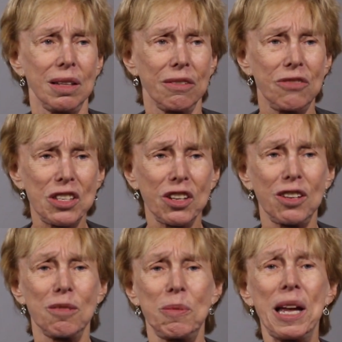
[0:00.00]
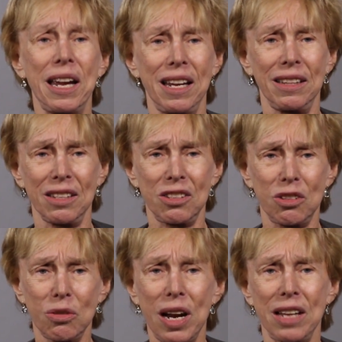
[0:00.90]
physical pain, the
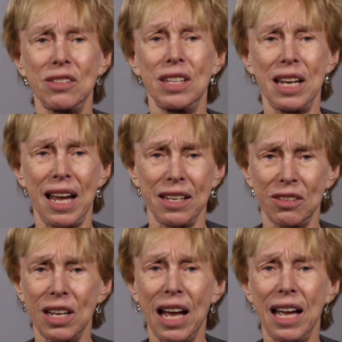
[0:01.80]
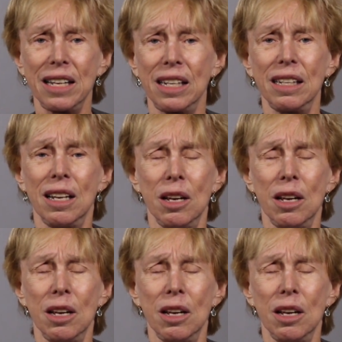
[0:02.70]
stress, the anxiety,